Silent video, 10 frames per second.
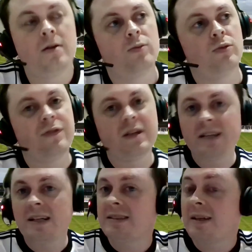were
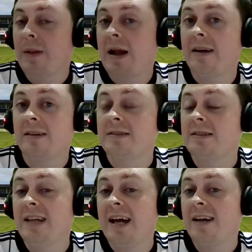fantastic players,
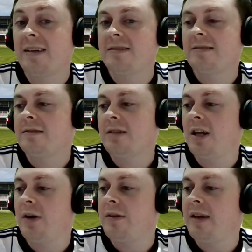and yet
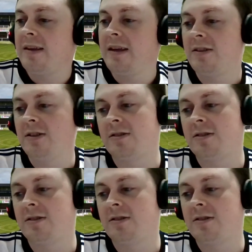and they